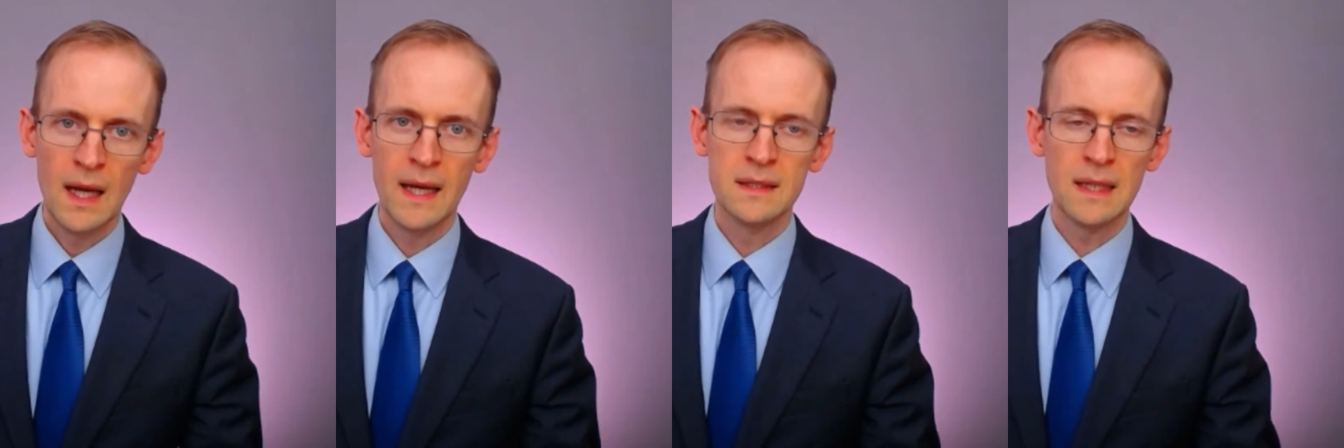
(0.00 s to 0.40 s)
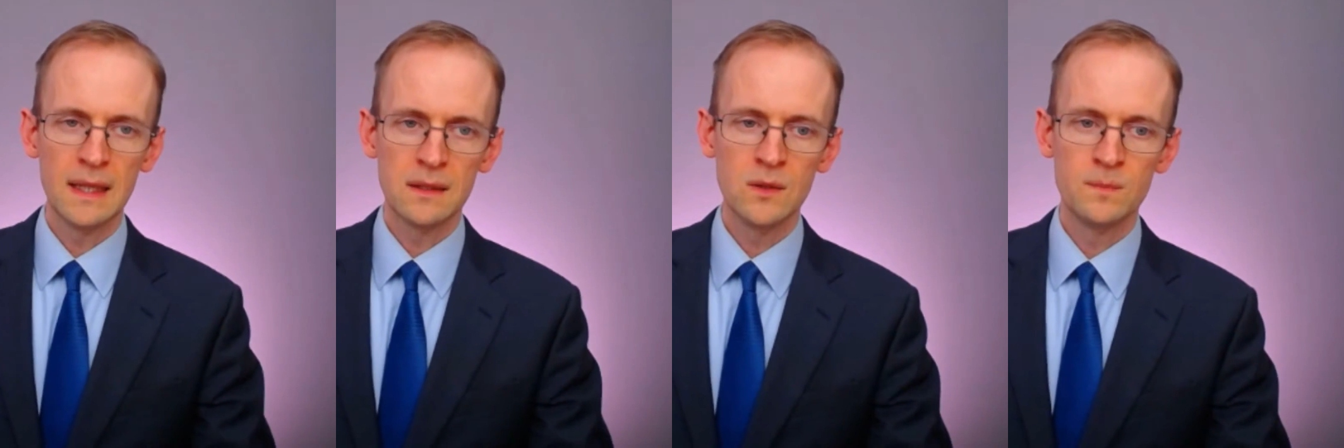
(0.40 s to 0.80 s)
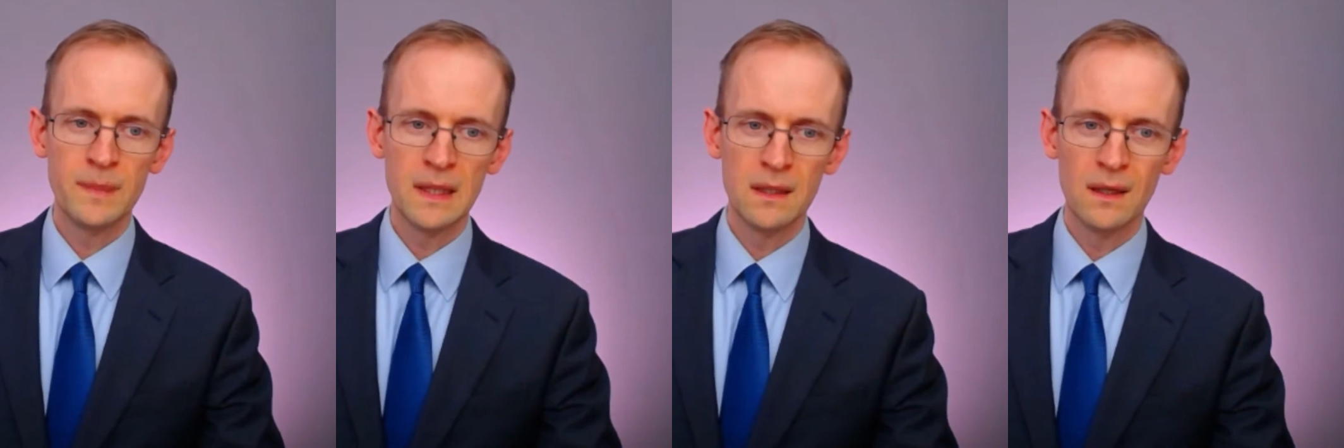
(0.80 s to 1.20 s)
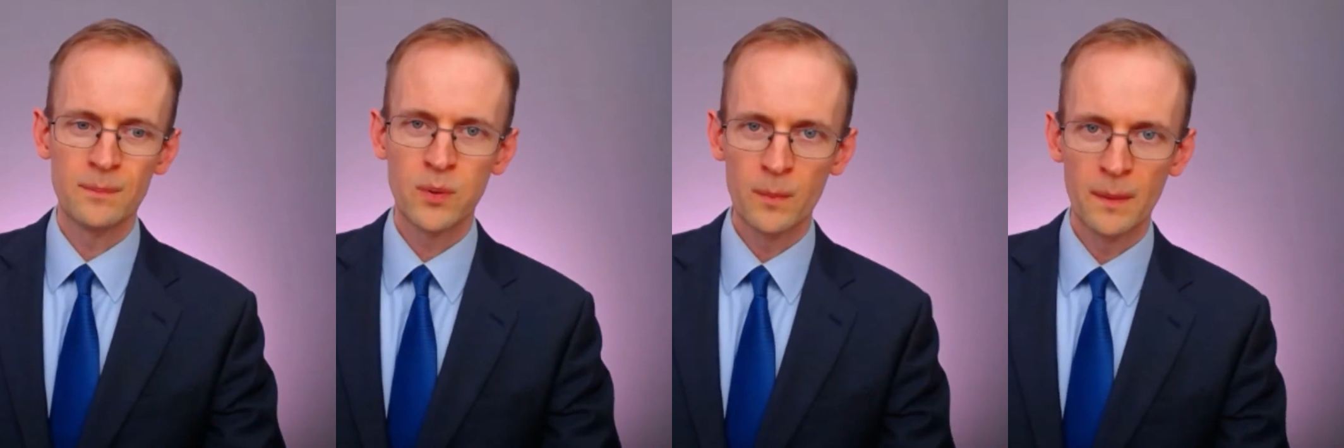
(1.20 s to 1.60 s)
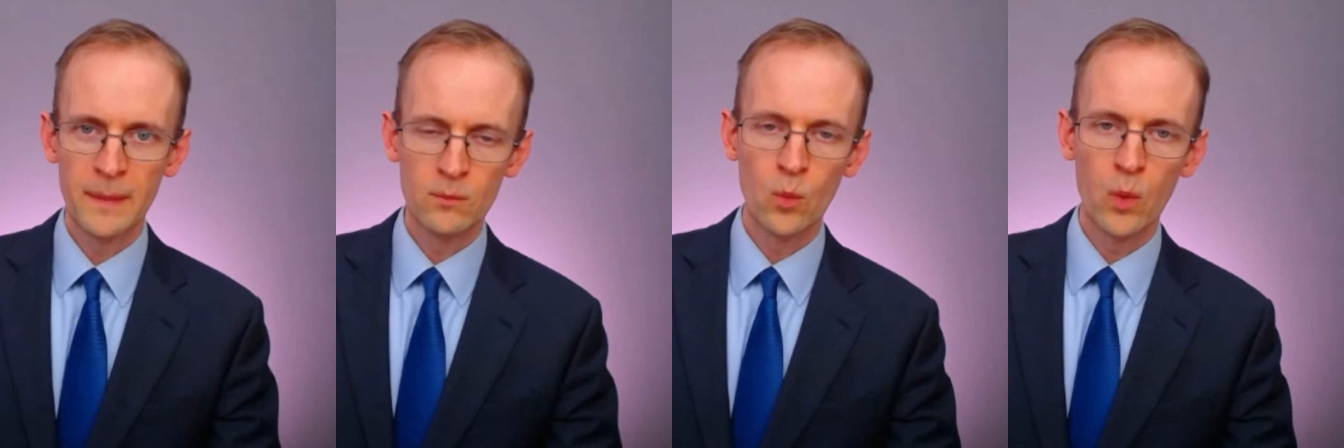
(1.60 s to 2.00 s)
And it could be a
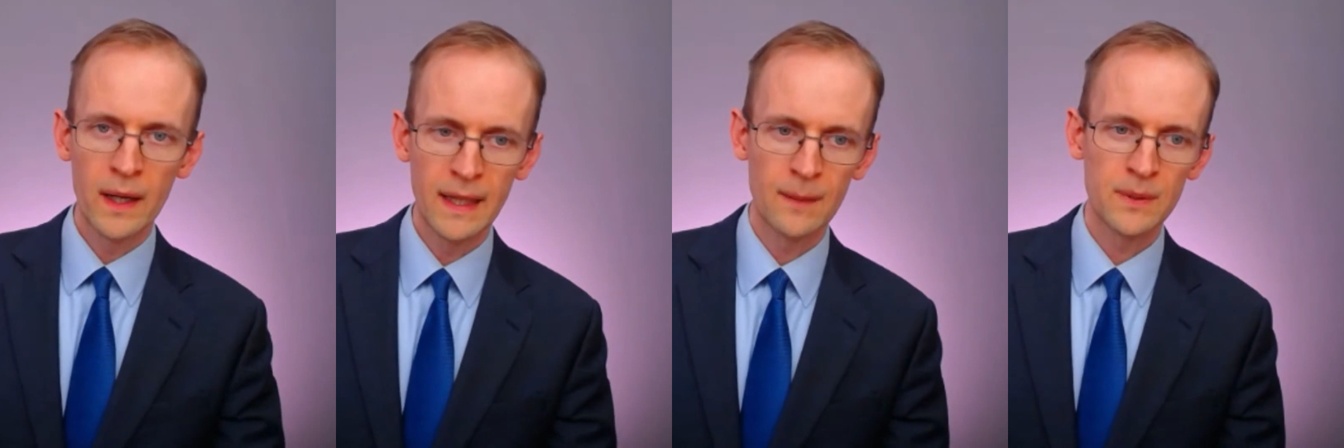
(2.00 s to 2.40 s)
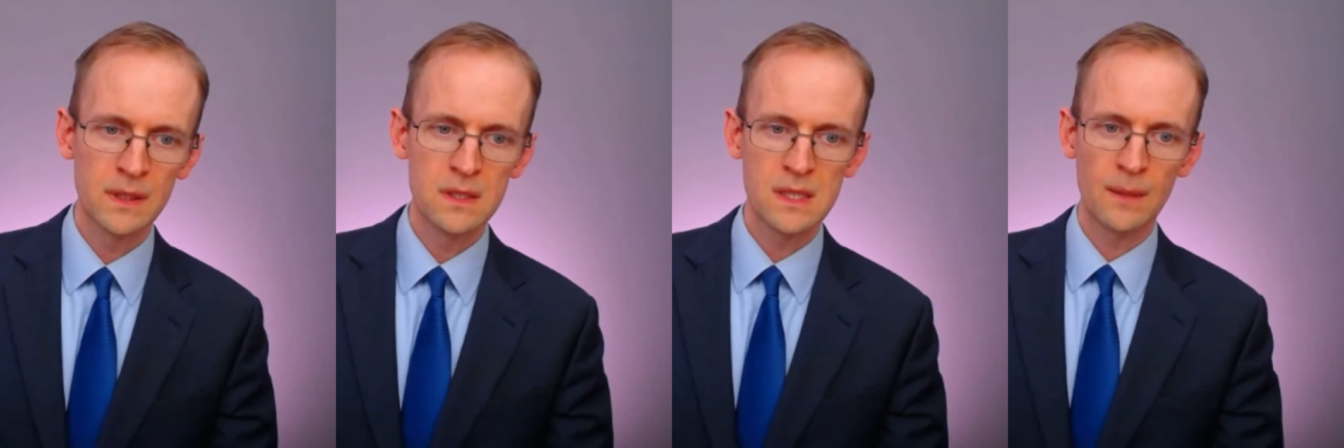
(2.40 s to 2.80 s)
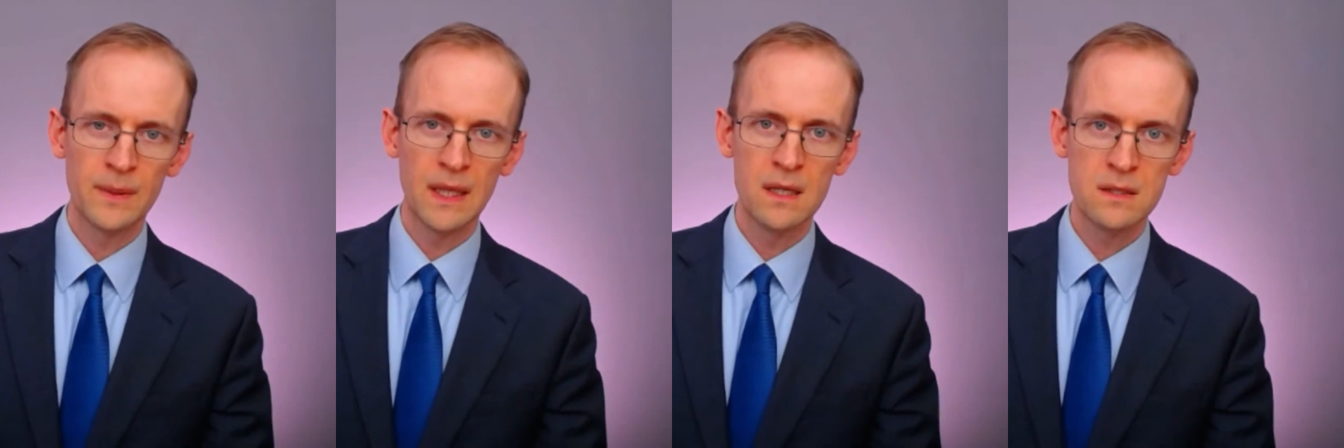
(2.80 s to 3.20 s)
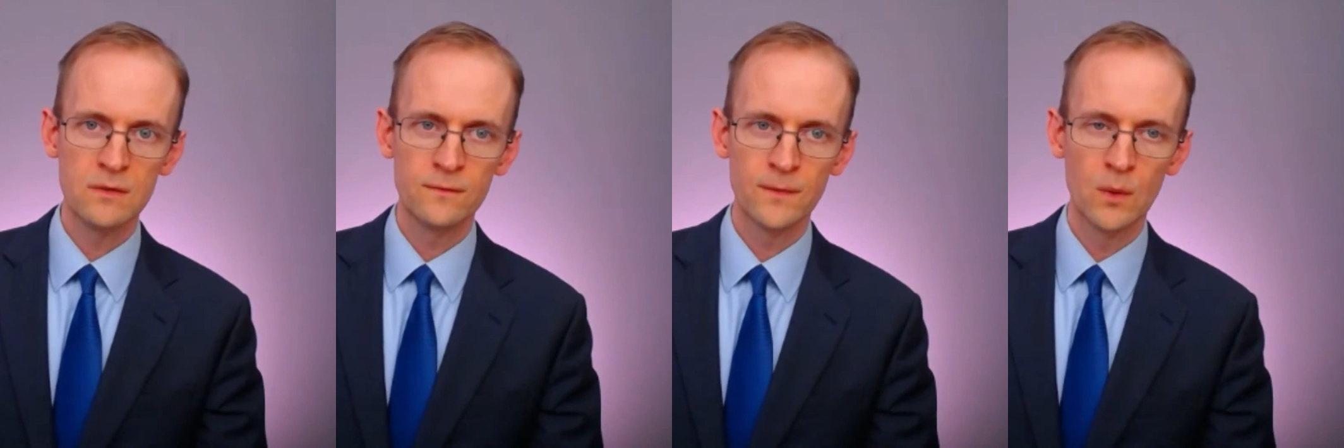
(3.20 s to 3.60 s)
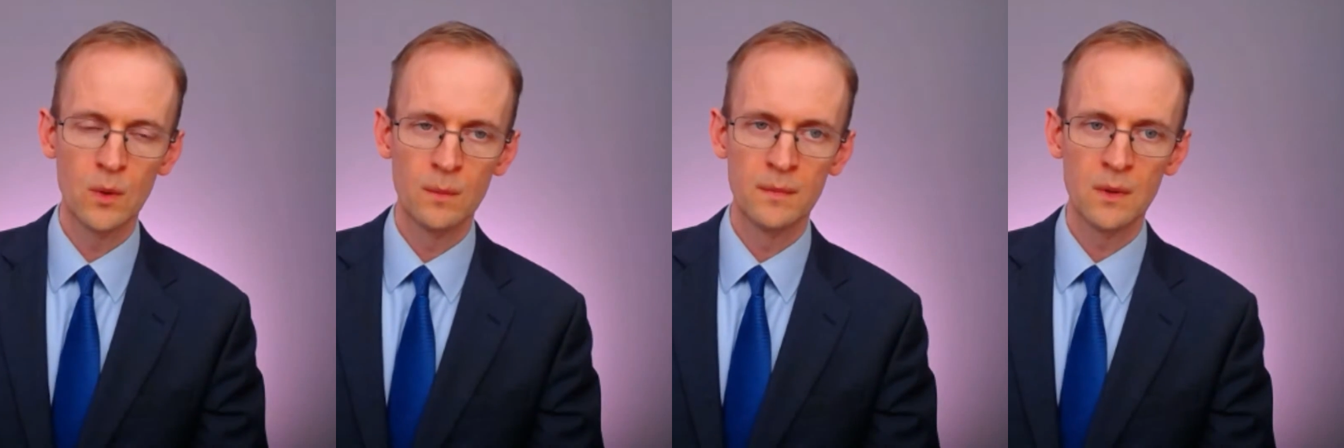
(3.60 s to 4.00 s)
problem in one applicant's application
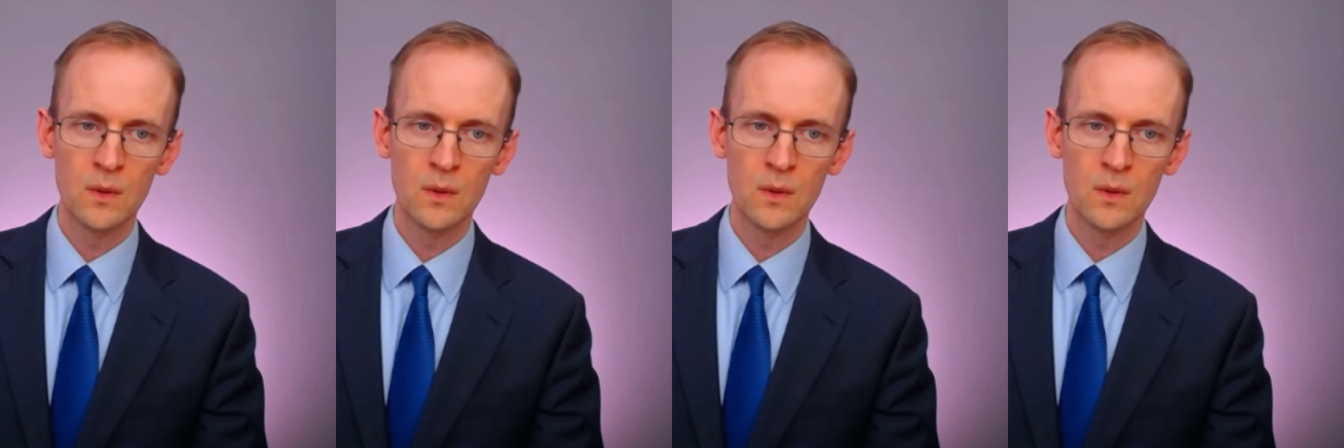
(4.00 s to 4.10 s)
form,